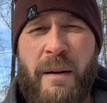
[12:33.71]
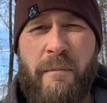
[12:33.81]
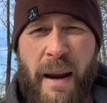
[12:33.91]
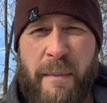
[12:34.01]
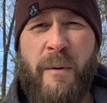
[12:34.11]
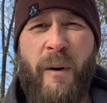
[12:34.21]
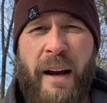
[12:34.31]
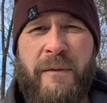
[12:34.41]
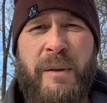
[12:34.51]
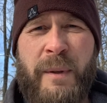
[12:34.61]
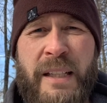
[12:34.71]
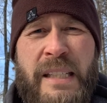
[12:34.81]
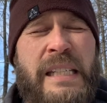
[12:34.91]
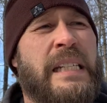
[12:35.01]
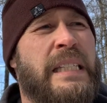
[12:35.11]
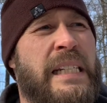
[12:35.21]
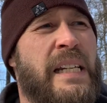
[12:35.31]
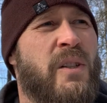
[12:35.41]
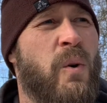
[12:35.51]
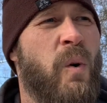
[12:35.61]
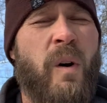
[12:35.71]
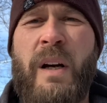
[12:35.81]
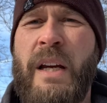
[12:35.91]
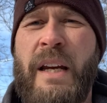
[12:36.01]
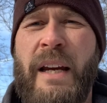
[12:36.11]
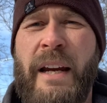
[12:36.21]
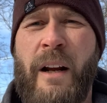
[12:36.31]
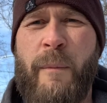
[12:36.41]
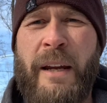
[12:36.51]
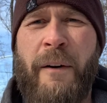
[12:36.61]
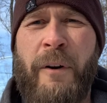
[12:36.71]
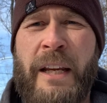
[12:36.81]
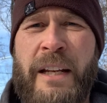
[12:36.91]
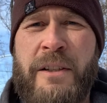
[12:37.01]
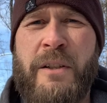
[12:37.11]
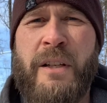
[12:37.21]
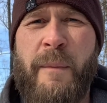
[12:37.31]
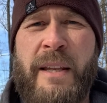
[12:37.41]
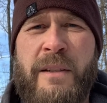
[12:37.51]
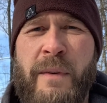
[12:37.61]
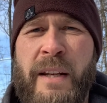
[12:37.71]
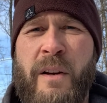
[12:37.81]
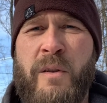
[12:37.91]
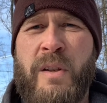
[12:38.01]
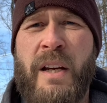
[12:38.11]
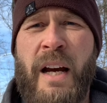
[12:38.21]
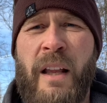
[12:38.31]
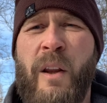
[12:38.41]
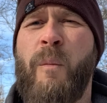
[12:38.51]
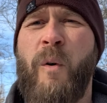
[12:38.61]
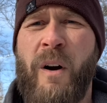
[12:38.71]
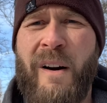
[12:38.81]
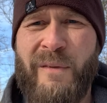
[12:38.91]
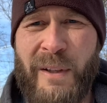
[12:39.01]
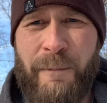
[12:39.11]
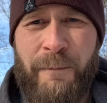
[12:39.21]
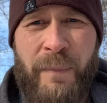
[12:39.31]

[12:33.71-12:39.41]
maybe we'll have some consistency at school, and I'll be able to get you some of these videos a little more often.